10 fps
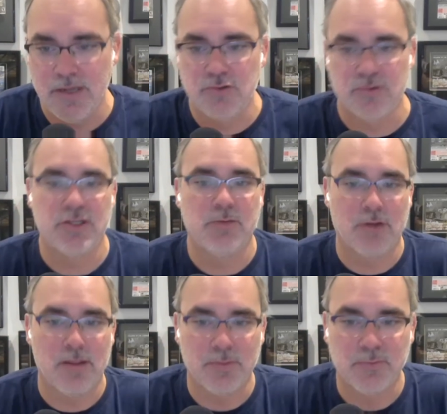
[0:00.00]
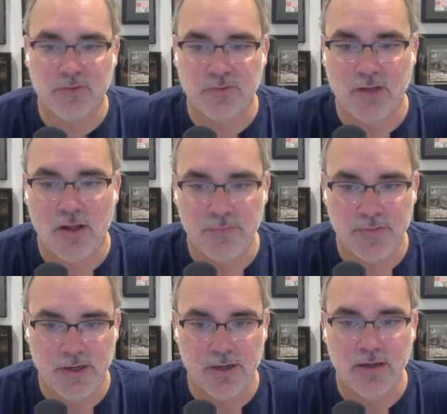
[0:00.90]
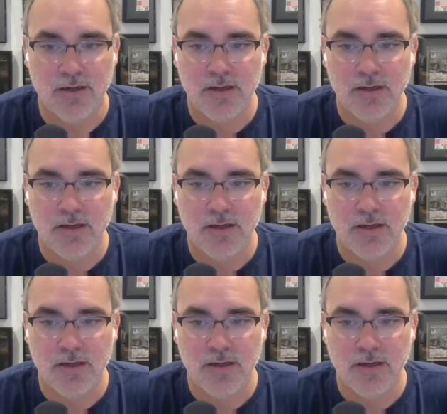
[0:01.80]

interesting problems to solve there